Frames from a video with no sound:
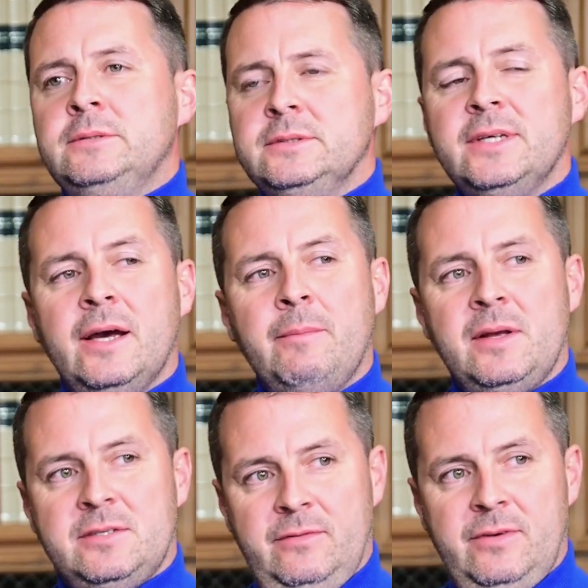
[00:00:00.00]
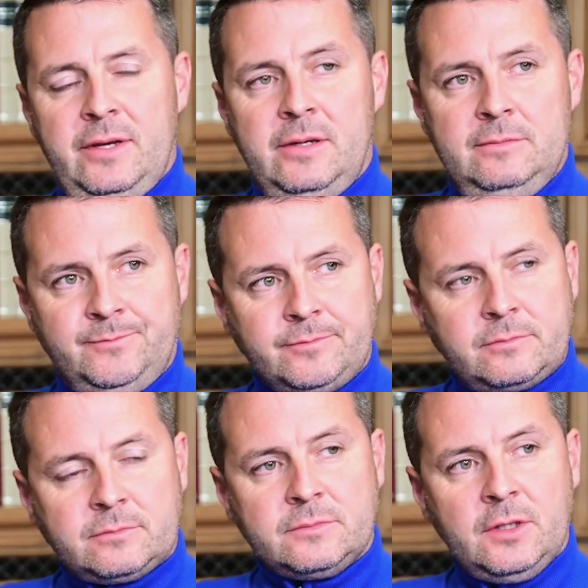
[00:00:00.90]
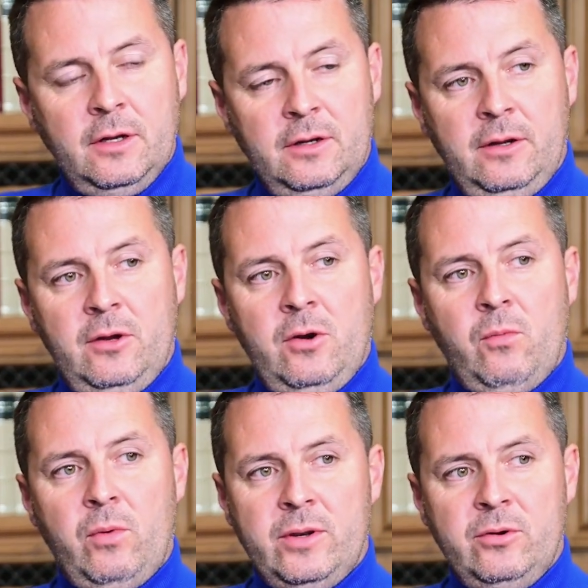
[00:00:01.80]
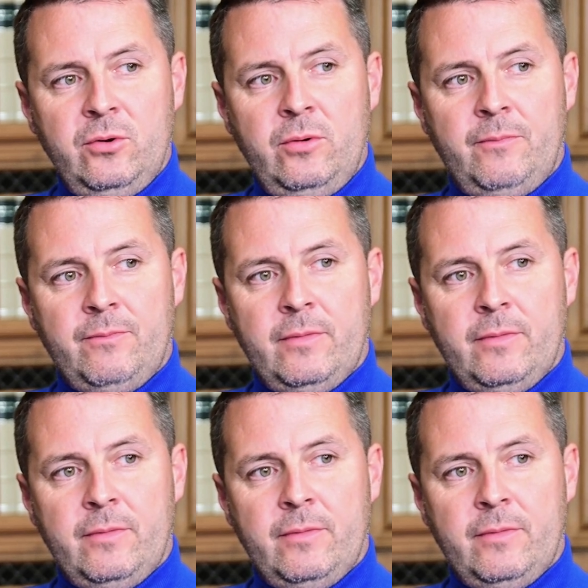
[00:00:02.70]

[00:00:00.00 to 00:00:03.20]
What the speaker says: Yeah, massively. We knew